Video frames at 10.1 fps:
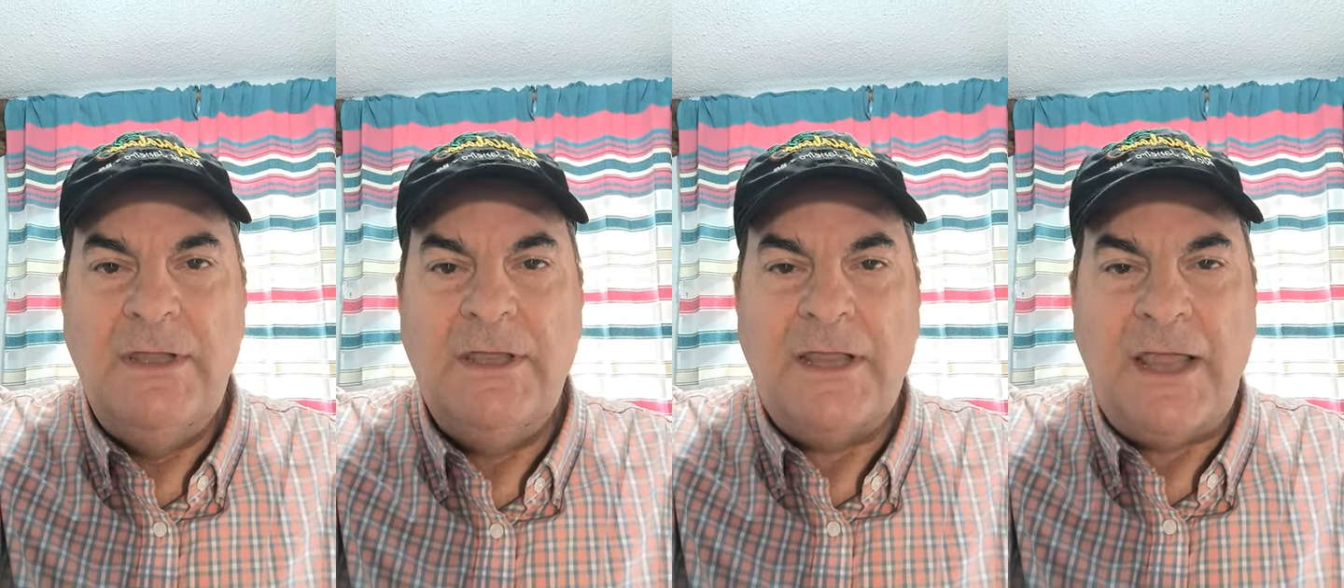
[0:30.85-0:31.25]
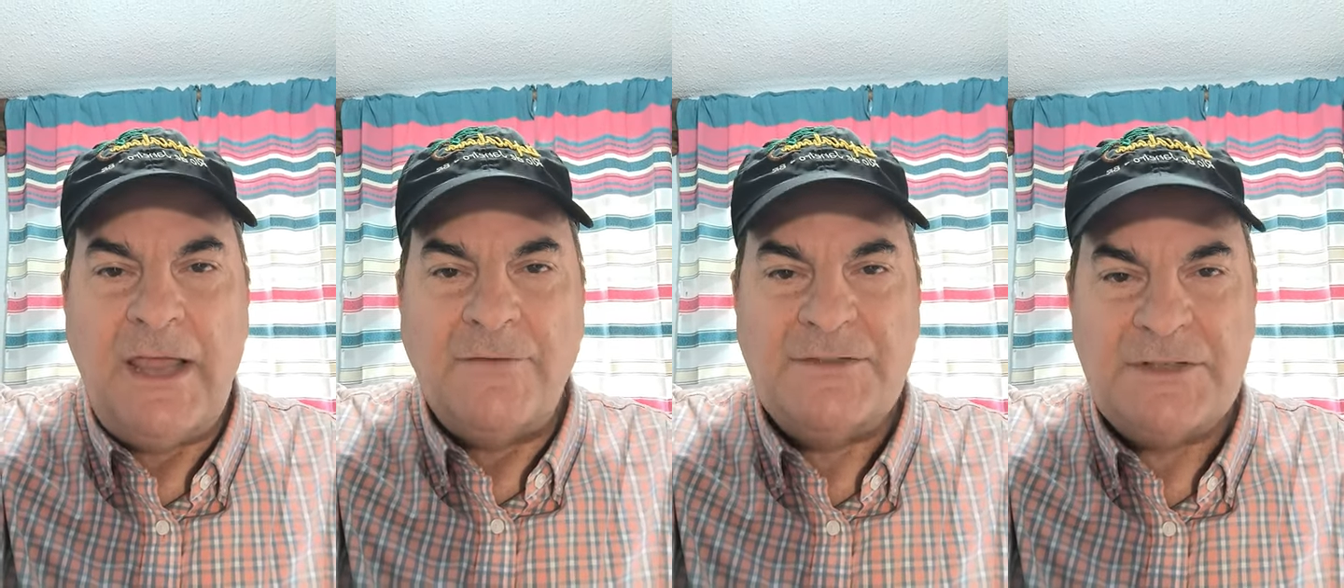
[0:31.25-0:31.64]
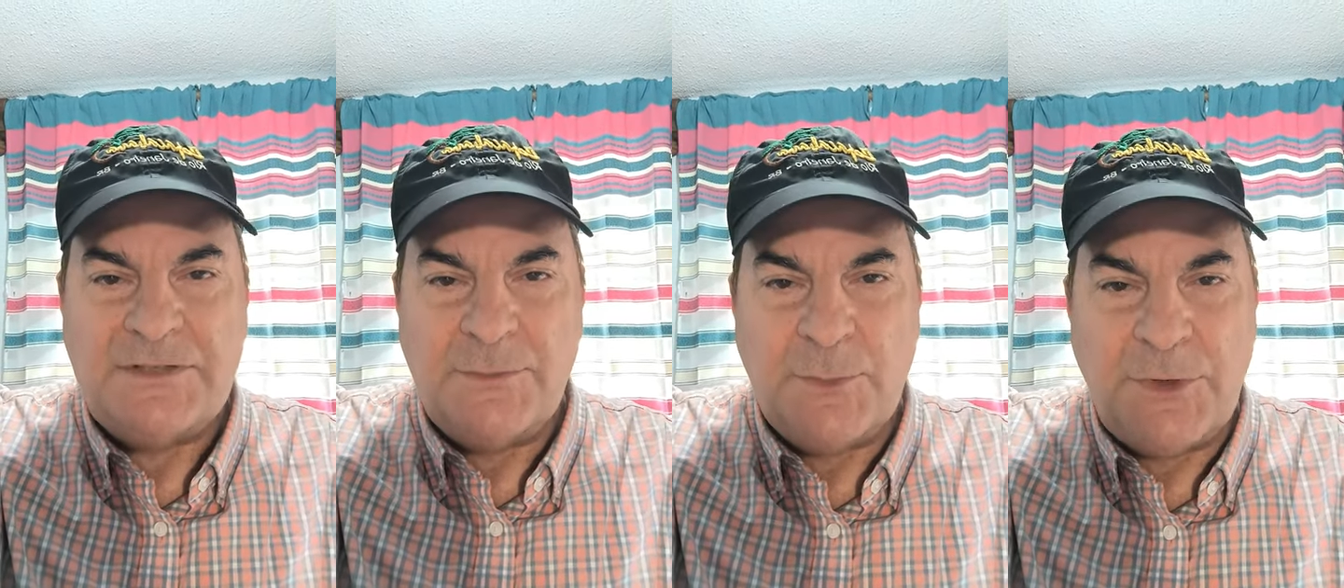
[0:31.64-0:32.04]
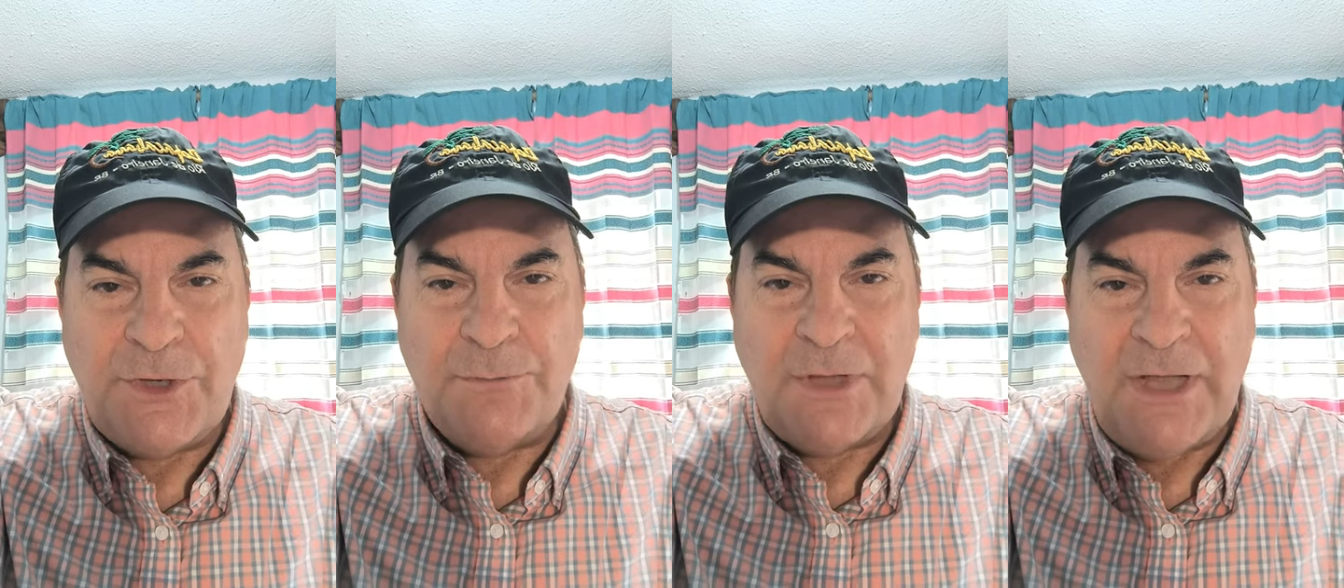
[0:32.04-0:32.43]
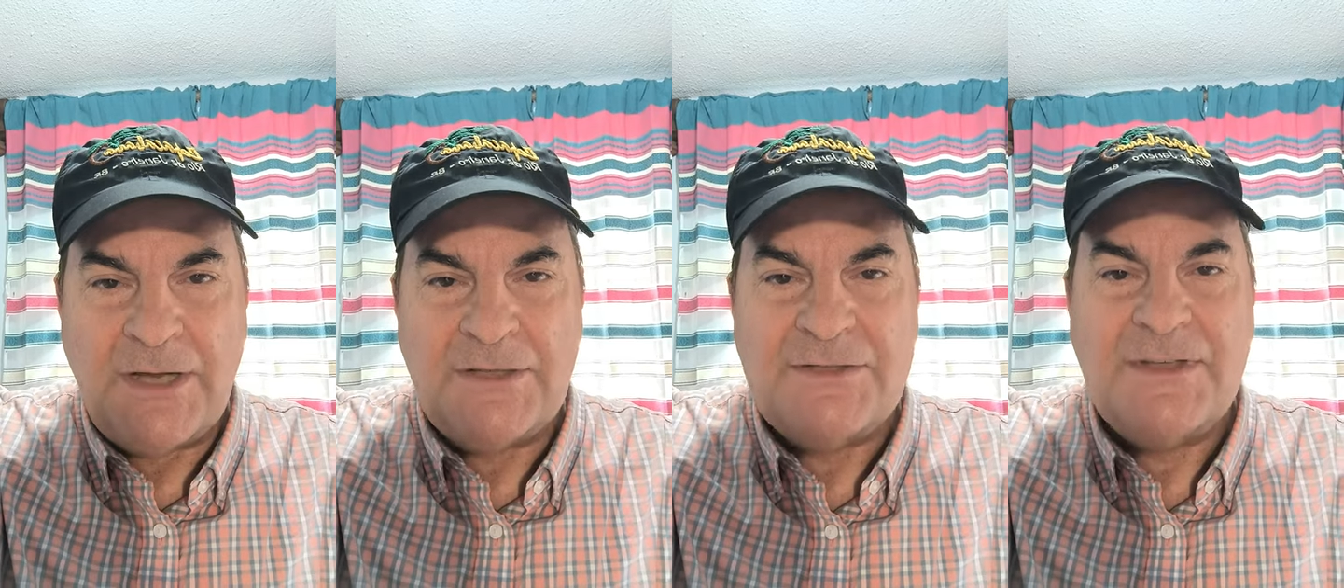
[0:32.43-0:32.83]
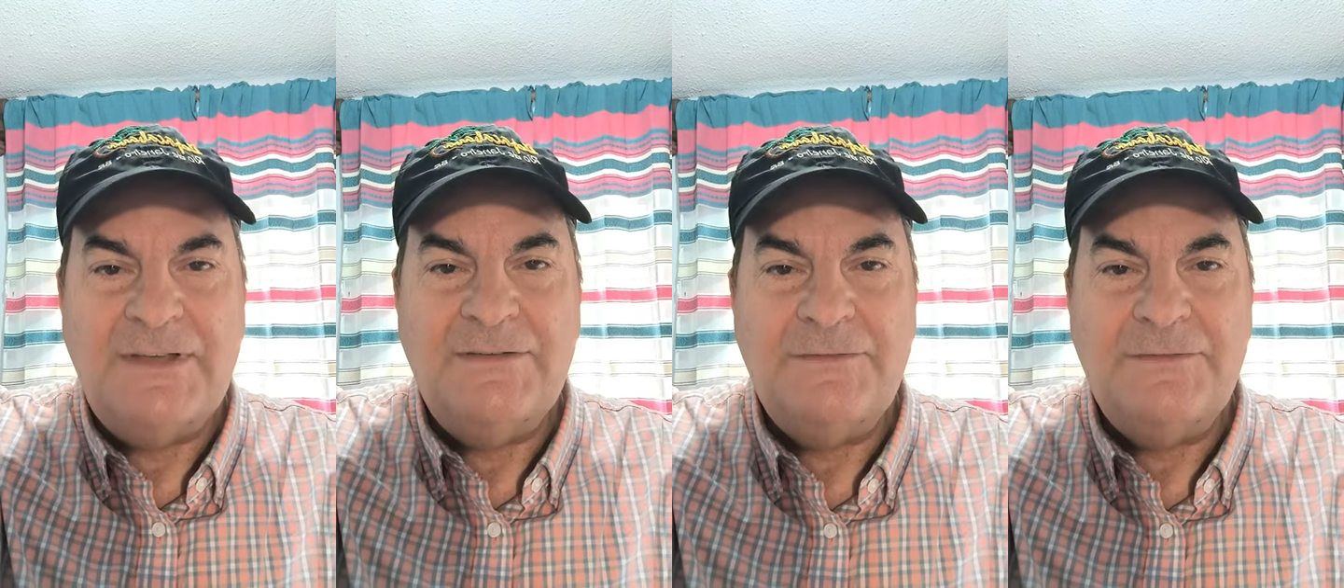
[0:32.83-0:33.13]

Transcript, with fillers: and I have Sister Maria Blanca's